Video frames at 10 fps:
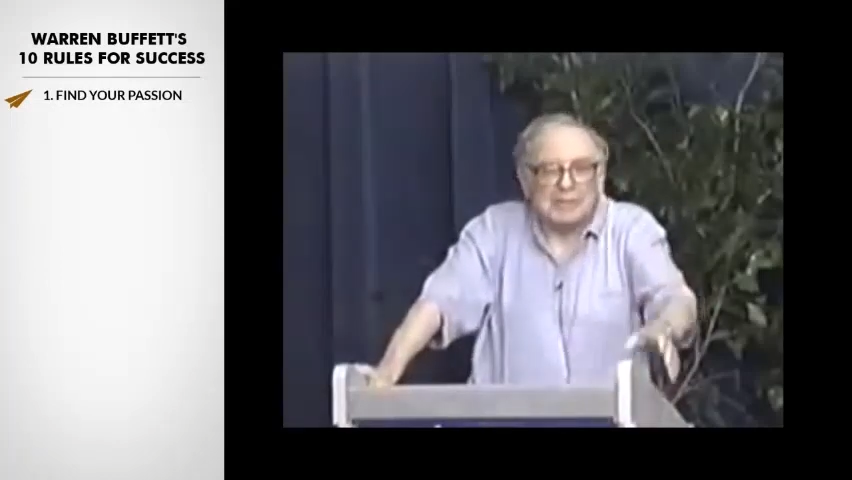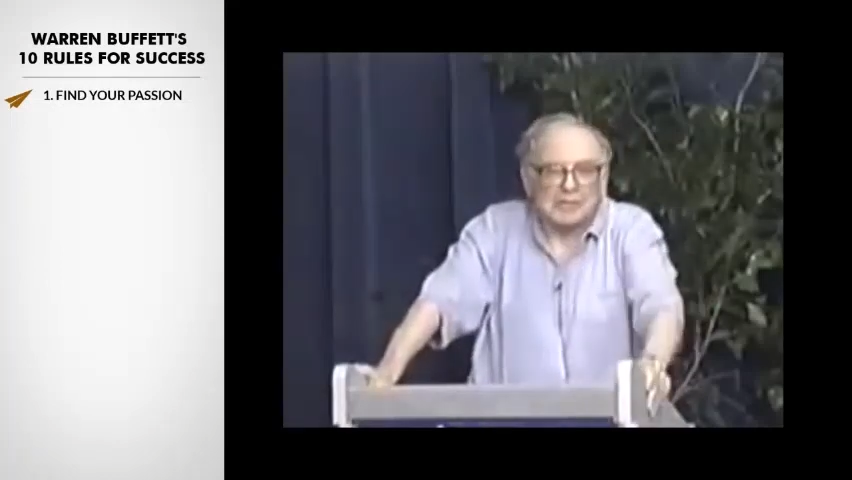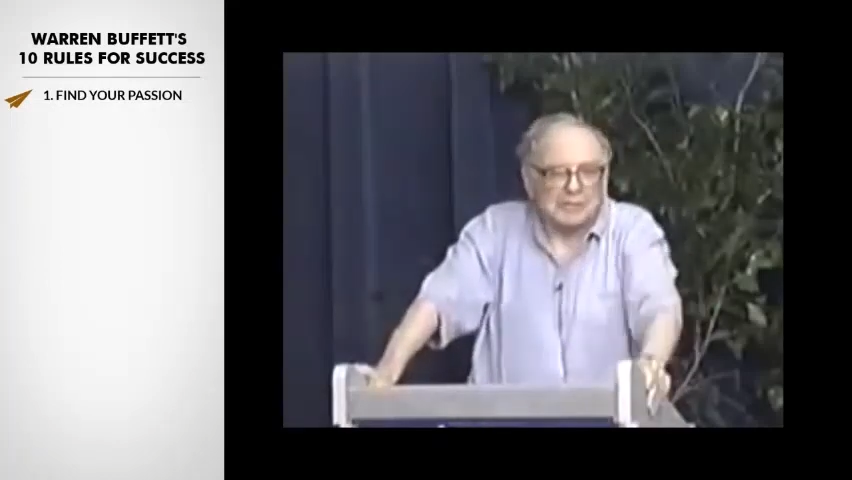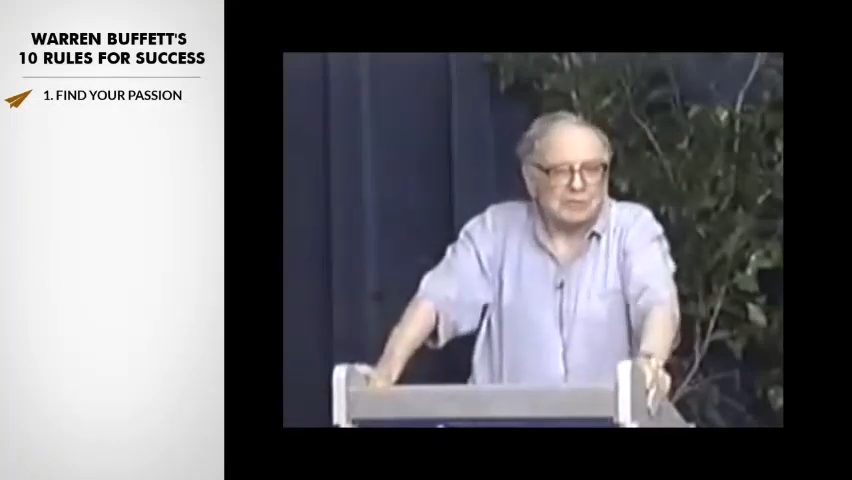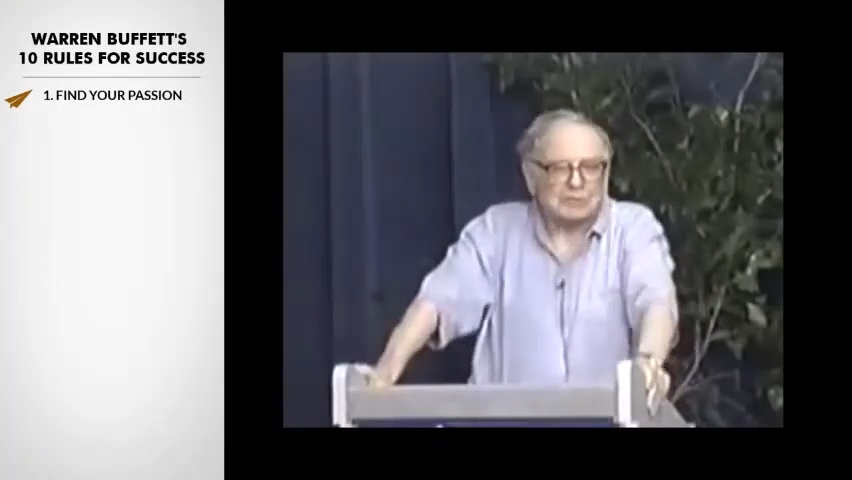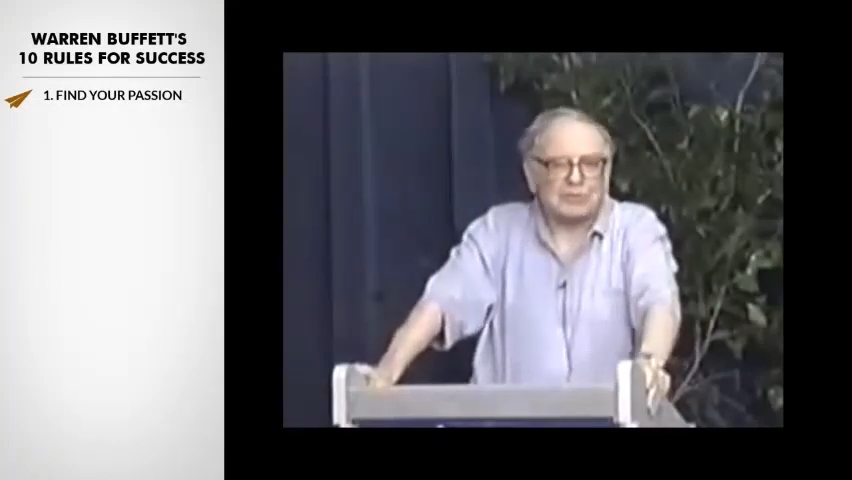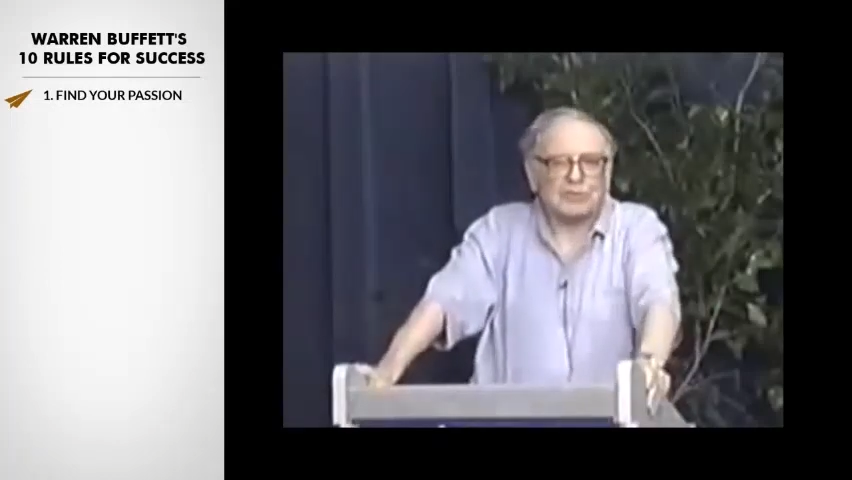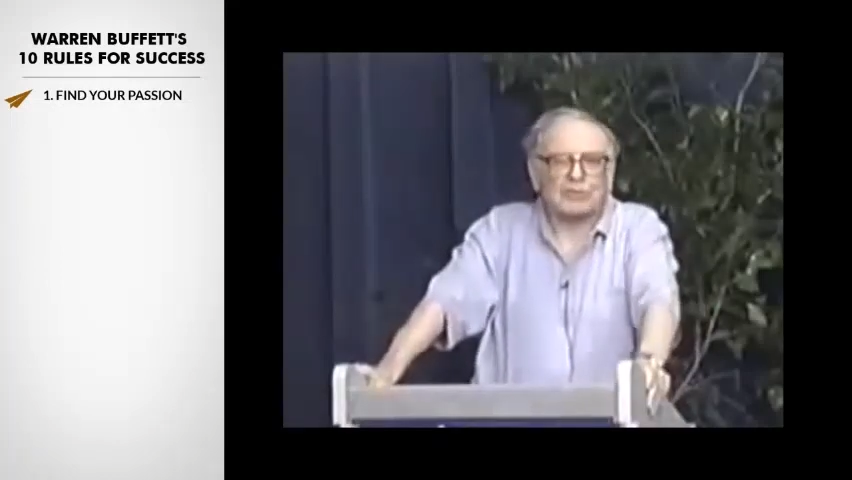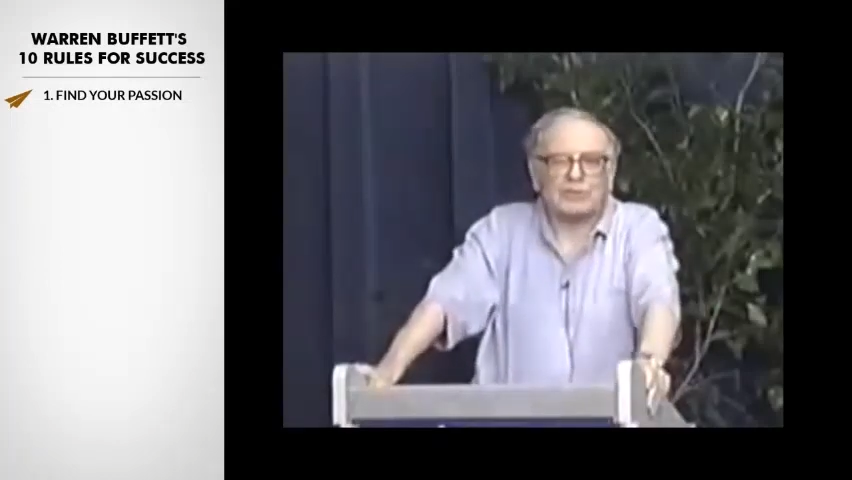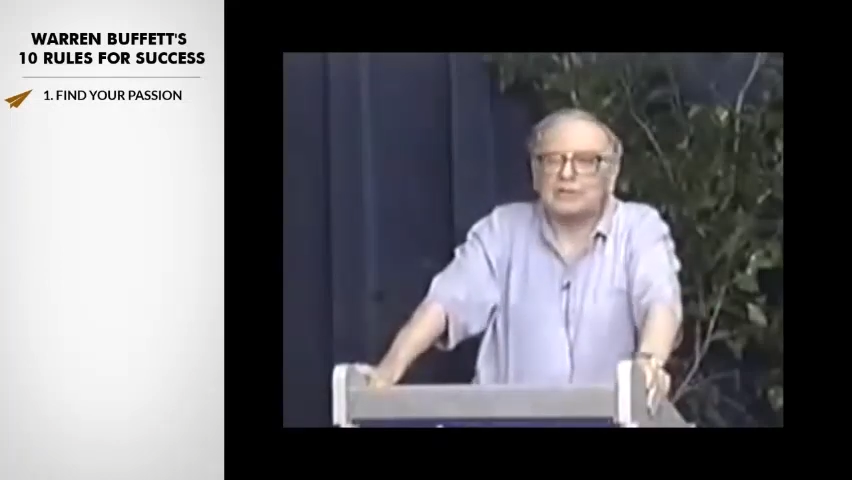borrow money when
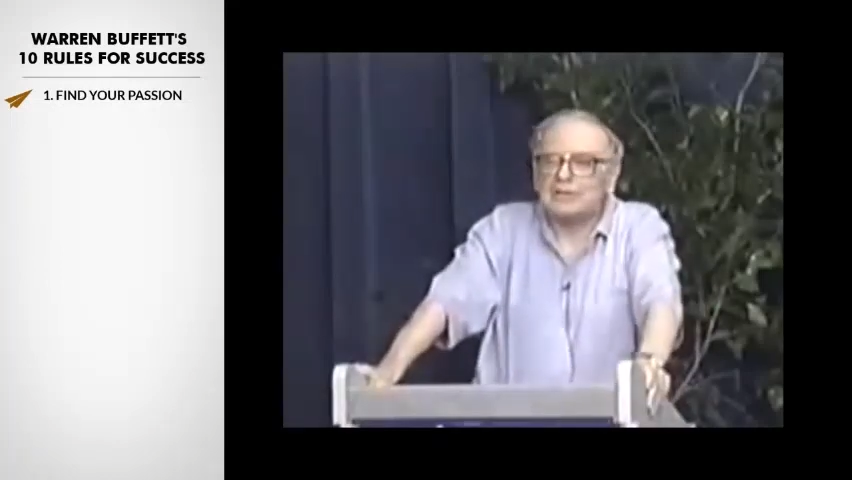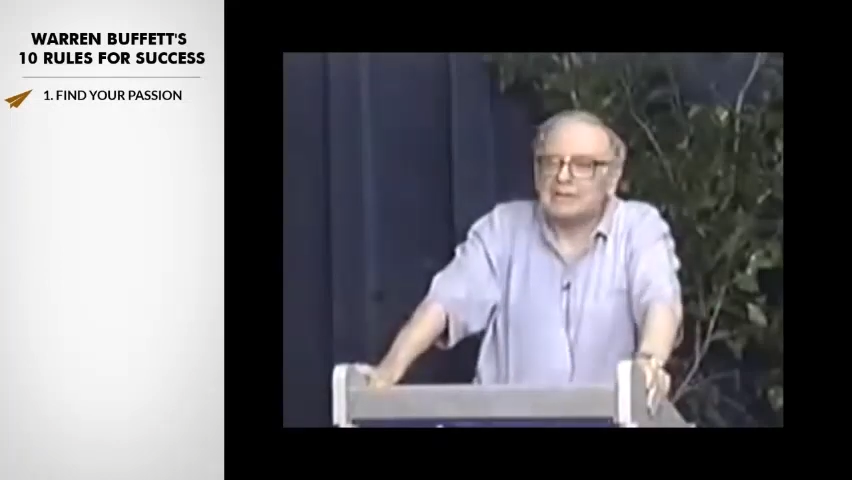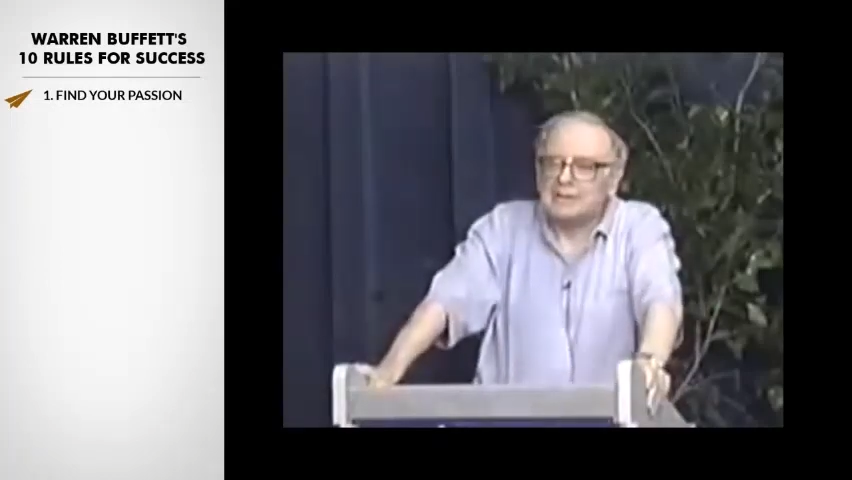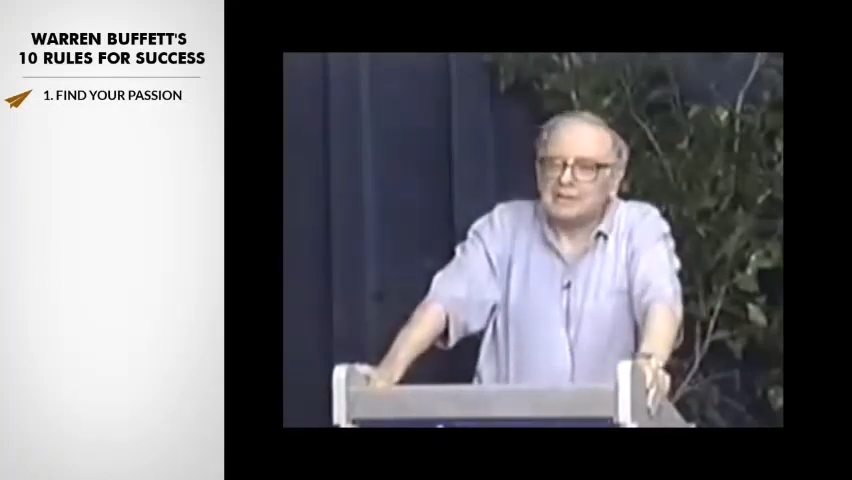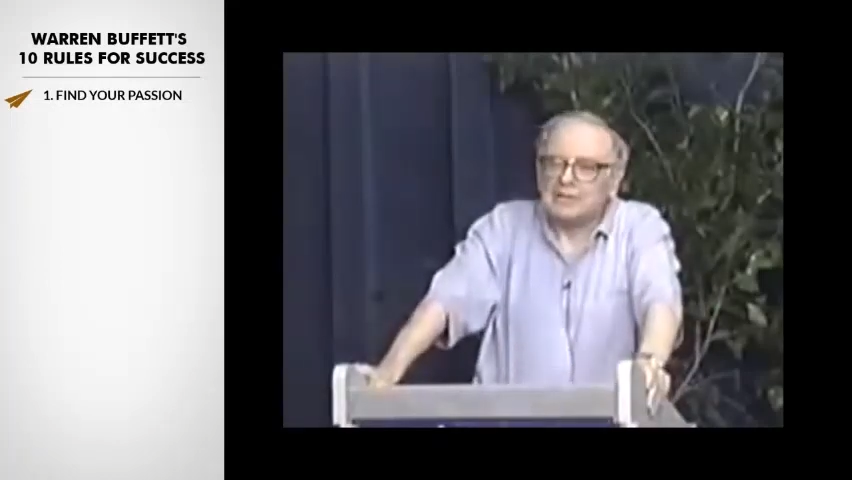you shouldn't, or